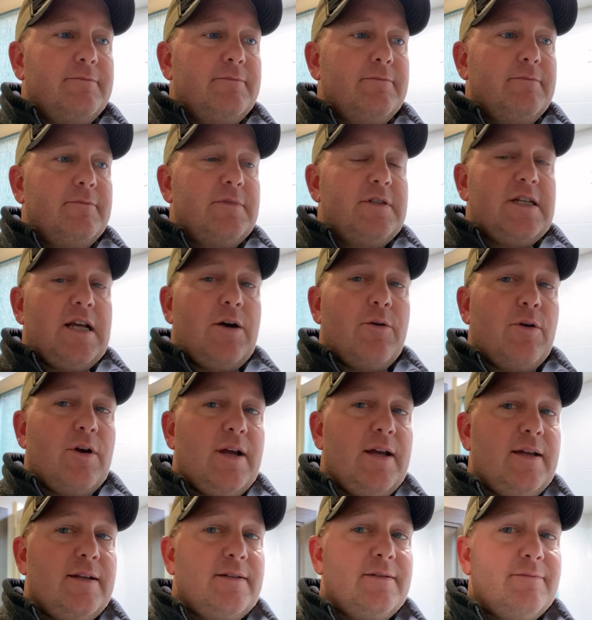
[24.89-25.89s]
shower
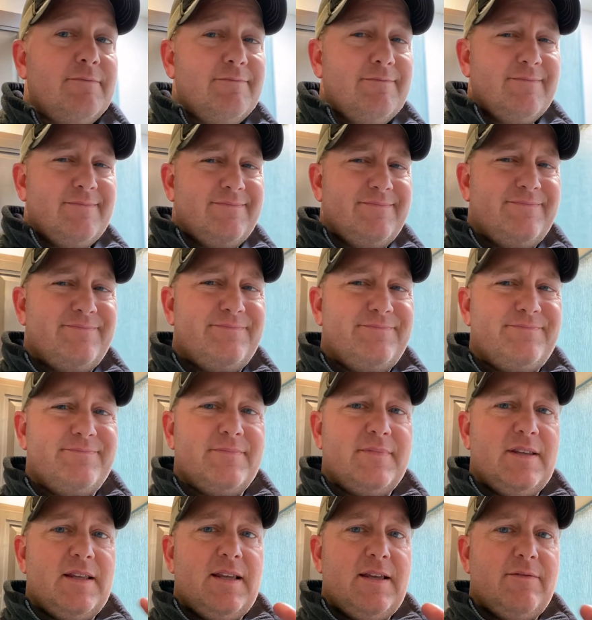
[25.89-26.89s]
head,
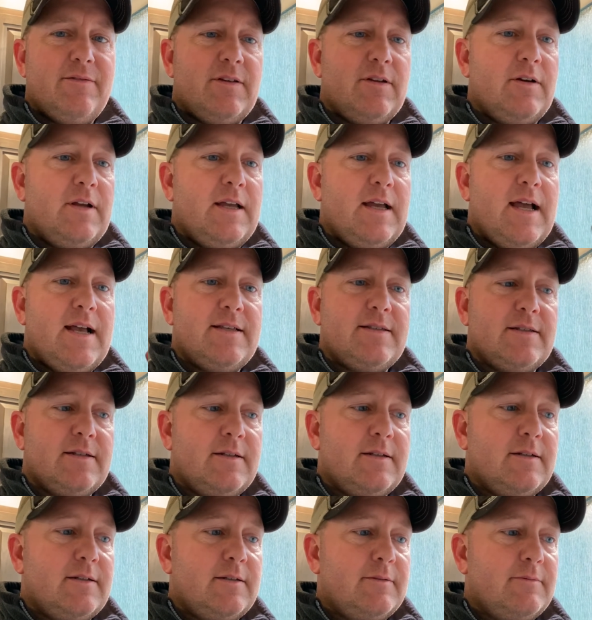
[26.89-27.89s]
even though it has
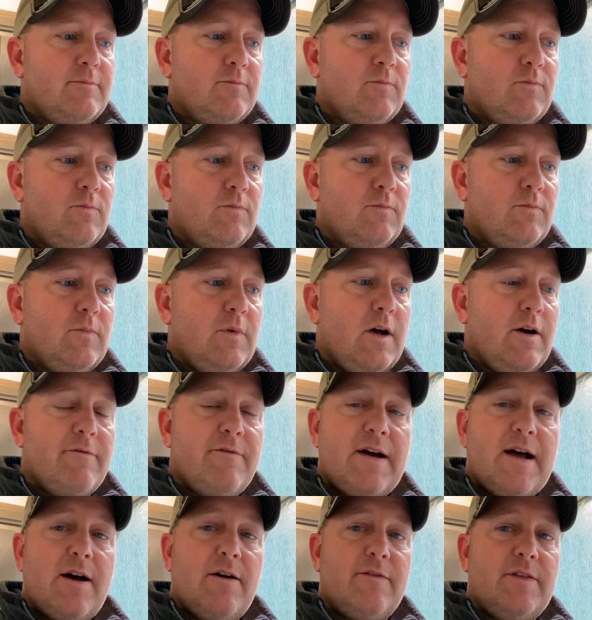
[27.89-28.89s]
a
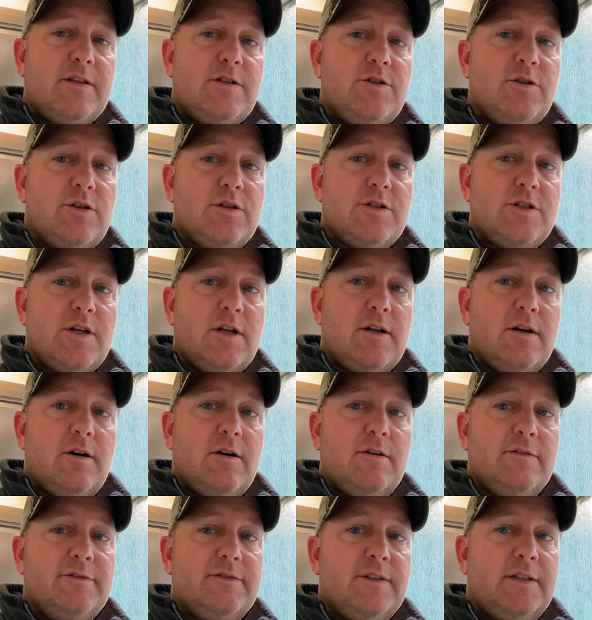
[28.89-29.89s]
valve that you can shut
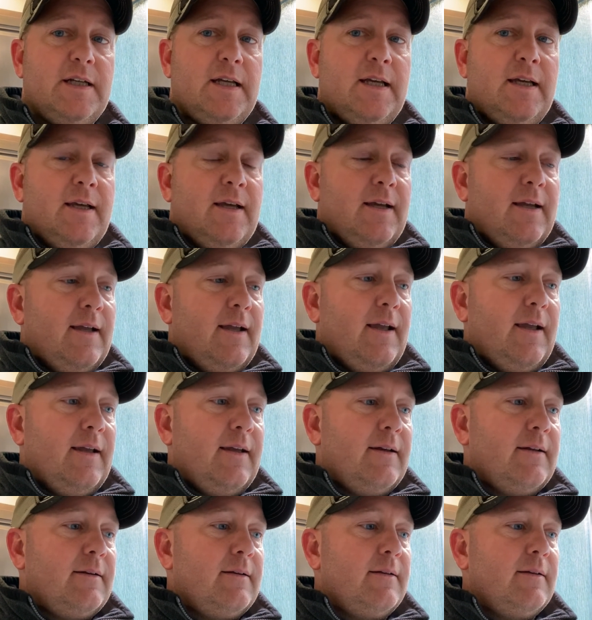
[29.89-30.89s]
off,
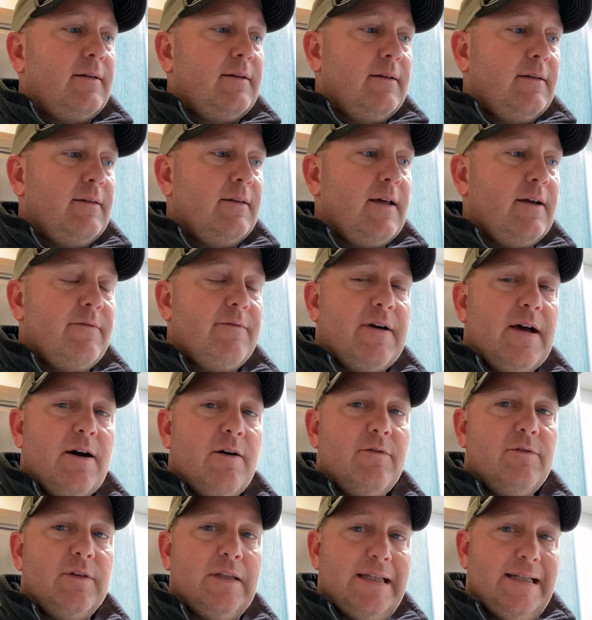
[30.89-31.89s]
and that
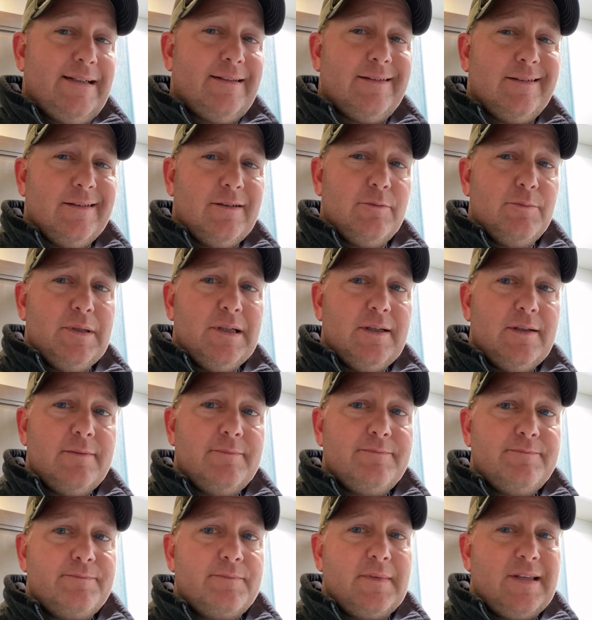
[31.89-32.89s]
valve leaked a little bit,
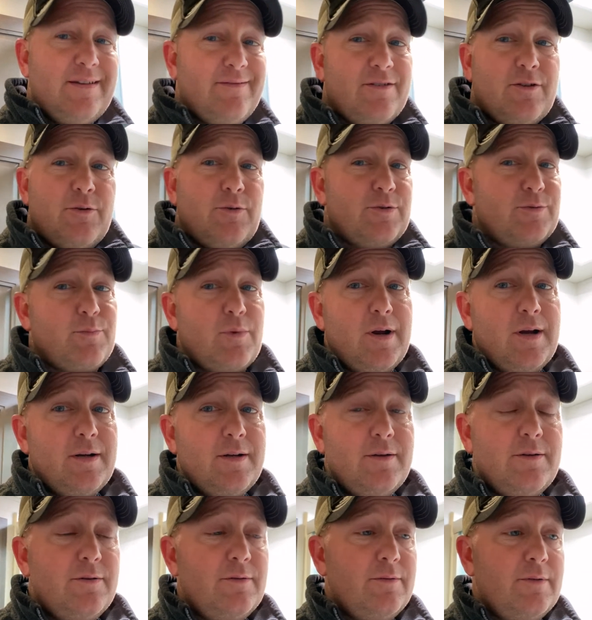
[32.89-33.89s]
even though it was brand
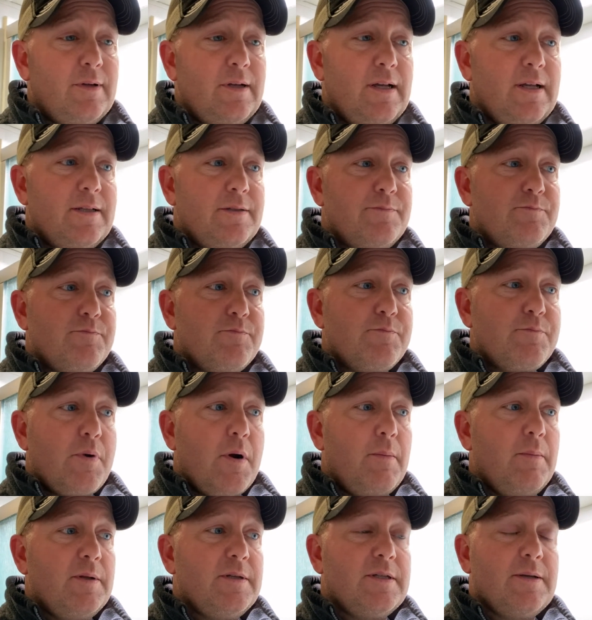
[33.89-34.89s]
new. It's
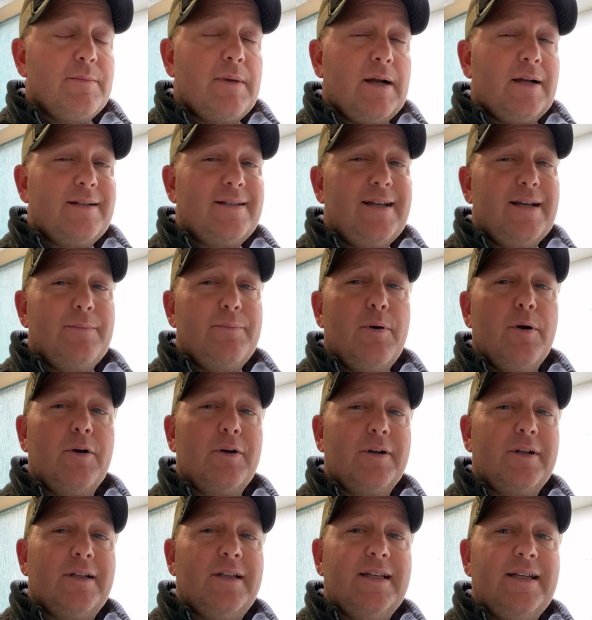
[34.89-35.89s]
probably something I could take apart
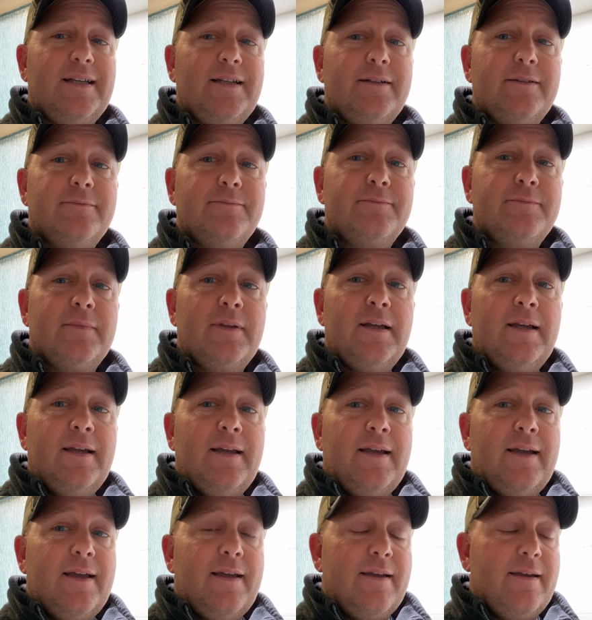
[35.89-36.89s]
and clean,
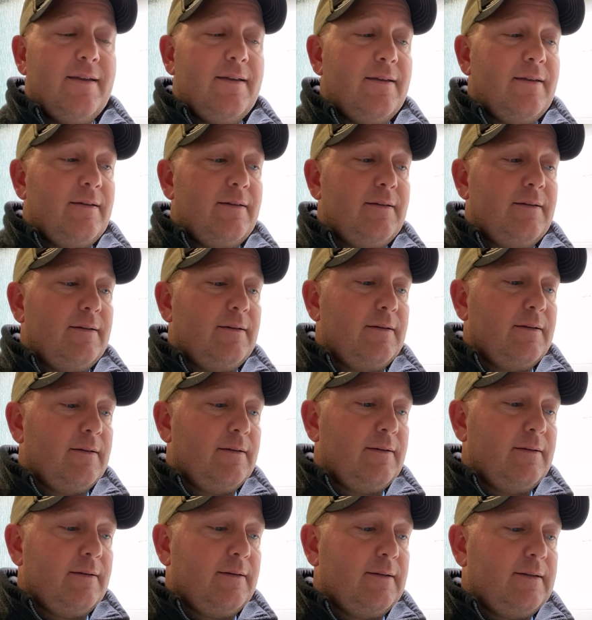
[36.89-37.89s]
and
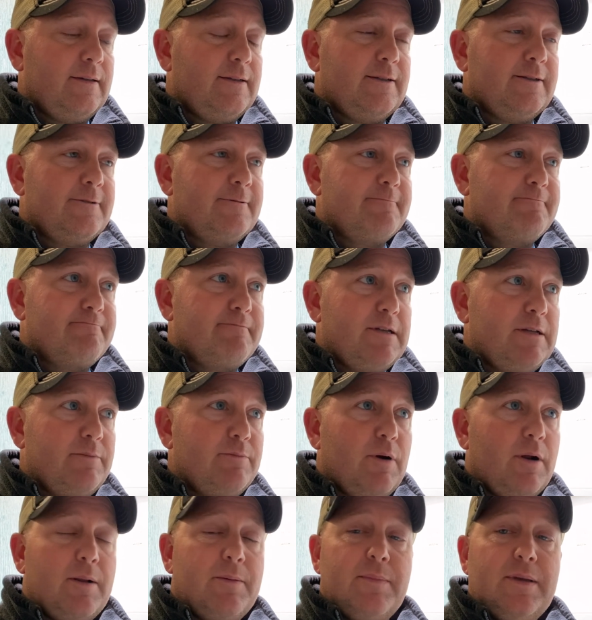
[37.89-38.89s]
it'd
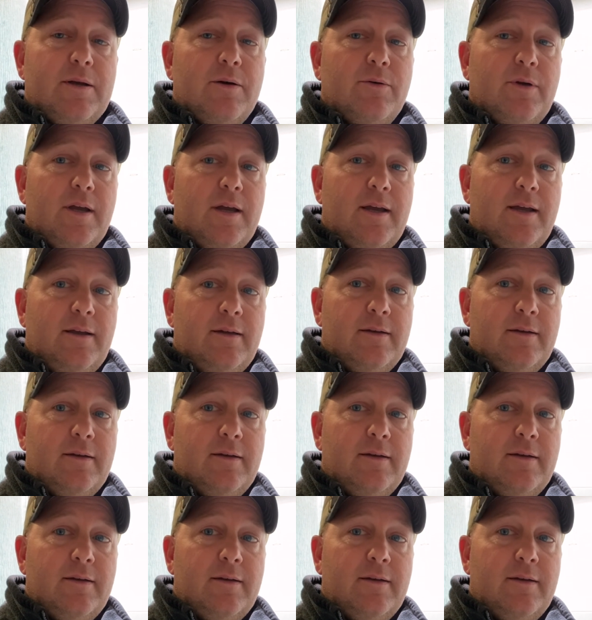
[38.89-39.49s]
probably be okay.